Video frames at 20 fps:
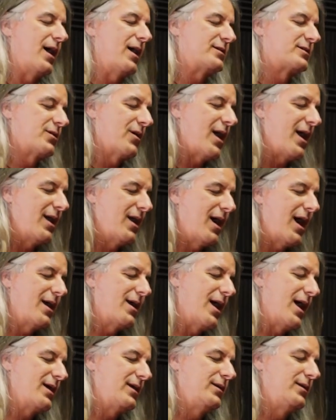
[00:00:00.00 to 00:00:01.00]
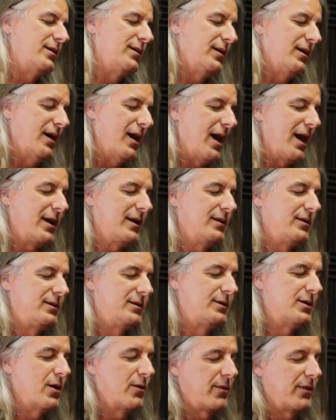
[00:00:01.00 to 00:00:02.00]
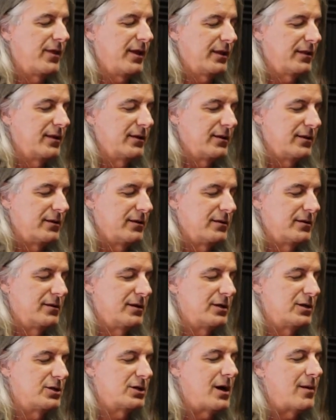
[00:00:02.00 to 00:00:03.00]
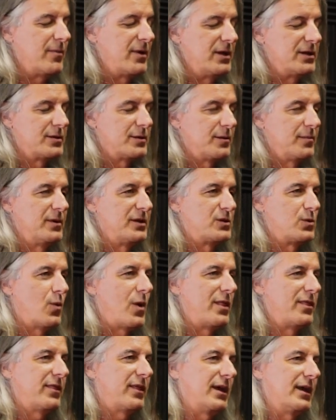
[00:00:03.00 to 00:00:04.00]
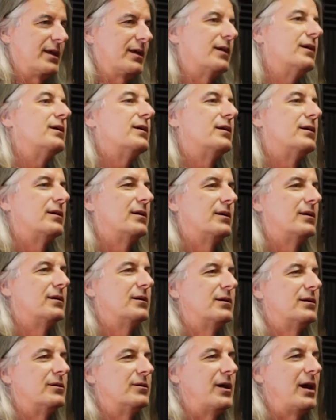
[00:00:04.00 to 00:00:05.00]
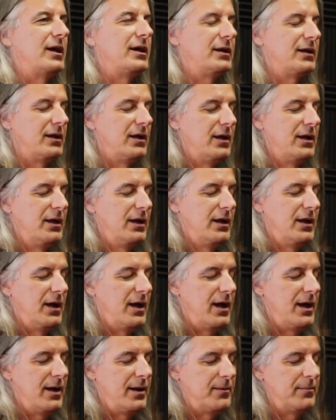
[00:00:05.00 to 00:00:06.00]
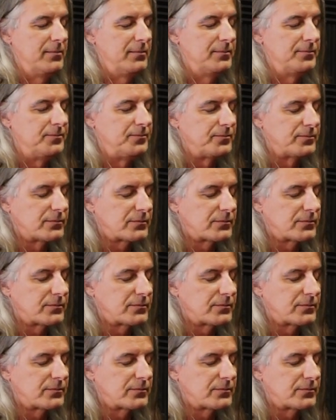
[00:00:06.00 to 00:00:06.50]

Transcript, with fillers: so I, I I don't think that that shamanism is one thing. Yeah. Right. Um,